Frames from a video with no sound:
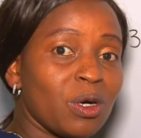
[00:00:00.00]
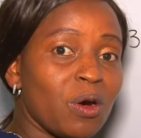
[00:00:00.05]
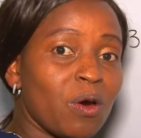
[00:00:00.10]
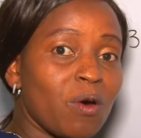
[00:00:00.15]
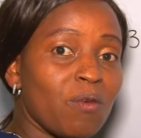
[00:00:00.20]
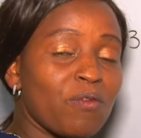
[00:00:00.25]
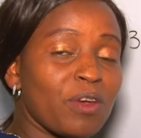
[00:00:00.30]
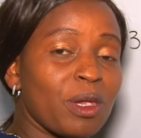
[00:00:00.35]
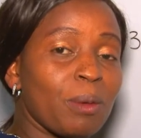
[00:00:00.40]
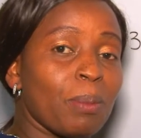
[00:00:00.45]

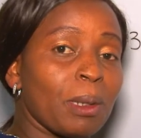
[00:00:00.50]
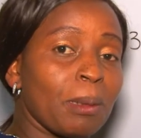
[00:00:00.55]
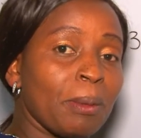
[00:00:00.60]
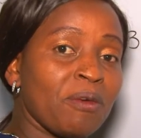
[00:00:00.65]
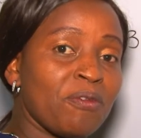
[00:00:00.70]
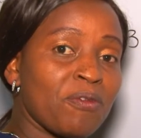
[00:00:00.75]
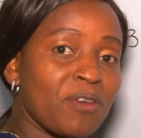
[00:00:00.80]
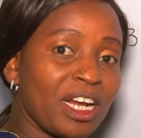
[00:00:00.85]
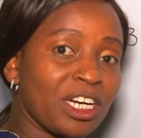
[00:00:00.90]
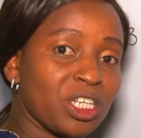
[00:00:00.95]
of
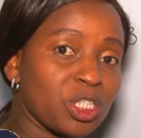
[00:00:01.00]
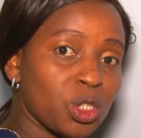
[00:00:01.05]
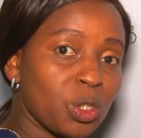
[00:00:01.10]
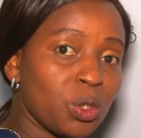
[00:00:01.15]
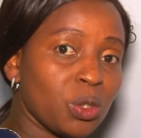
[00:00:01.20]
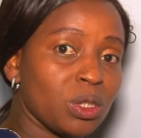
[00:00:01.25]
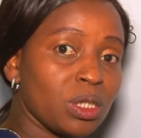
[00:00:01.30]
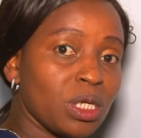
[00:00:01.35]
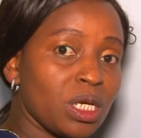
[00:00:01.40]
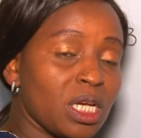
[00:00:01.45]
improper
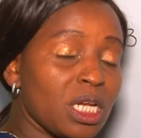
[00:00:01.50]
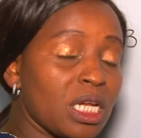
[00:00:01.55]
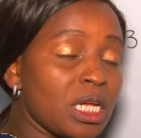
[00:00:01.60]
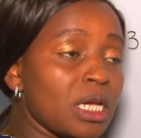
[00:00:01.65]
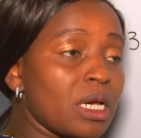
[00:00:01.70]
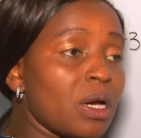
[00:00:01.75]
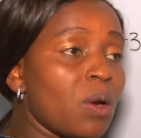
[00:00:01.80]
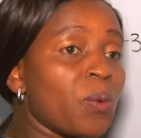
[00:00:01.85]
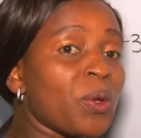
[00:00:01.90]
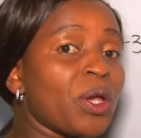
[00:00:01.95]
fraction,
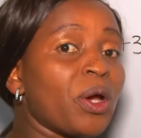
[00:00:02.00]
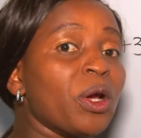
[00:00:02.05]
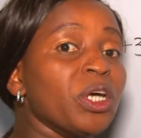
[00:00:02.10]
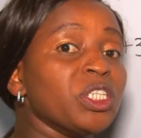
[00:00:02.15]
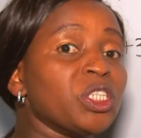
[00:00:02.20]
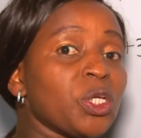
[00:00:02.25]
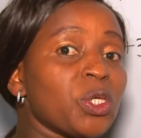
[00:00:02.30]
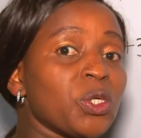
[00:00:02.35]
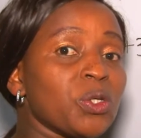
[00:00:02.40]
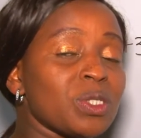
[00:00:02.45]
we are
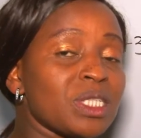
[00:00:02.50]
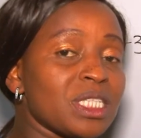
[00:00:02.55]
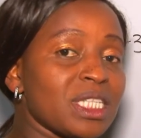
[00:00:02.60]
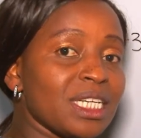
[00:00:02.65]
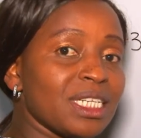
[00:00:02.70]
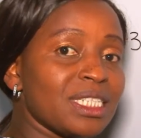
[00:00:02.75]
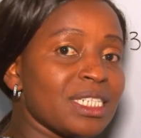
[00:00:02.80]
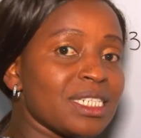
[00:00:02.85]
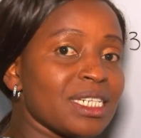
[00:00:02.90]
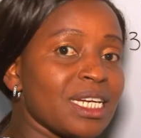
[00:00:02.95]
going to use
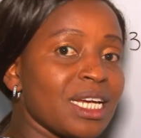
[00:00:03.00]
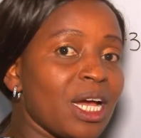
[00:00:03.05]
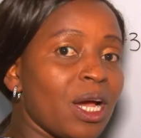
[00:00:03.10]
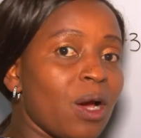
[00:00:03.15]
it